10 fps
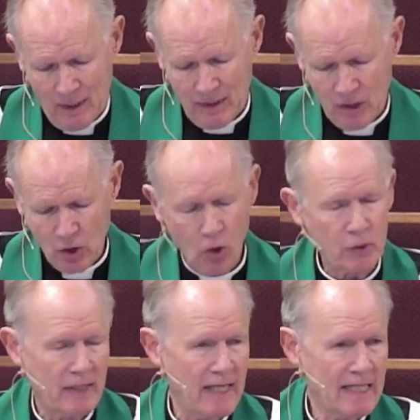In the
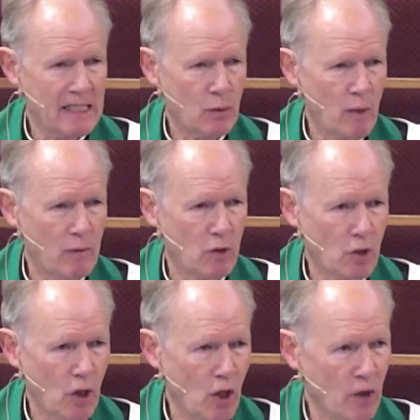old days, we
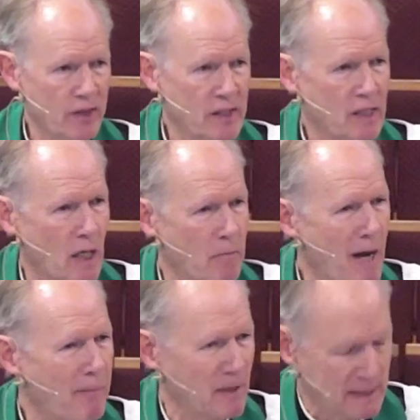would call this
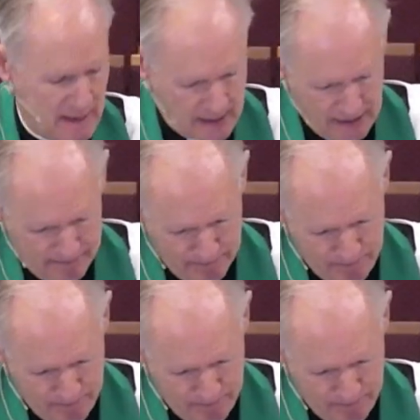comeuppance.